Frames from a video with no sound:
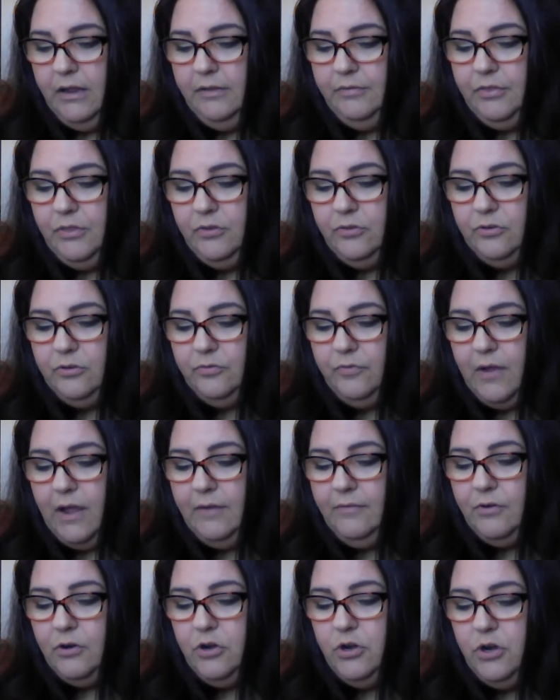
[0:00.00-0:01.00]
If the
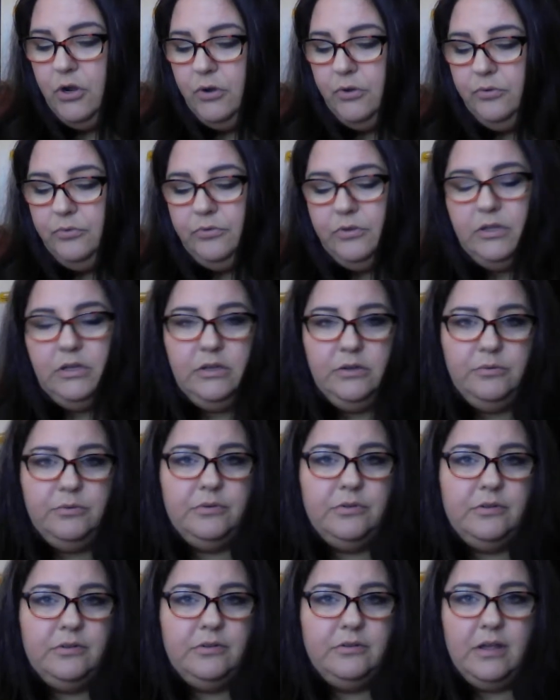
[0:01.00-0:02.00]
survivor knows that you
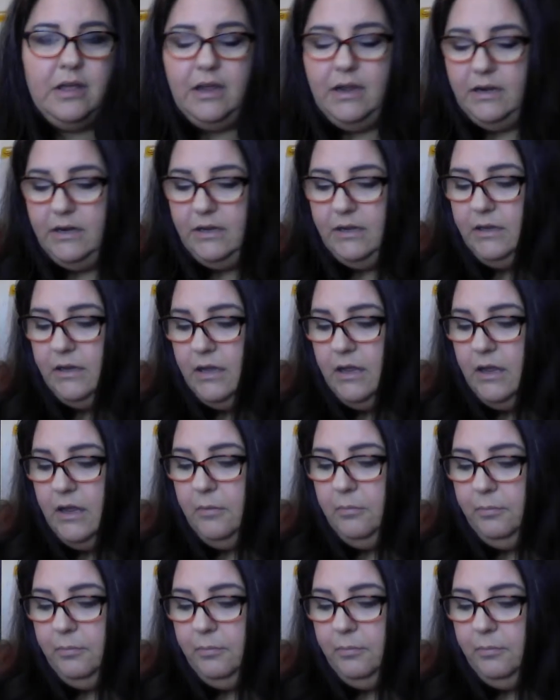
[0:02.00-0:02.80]
or society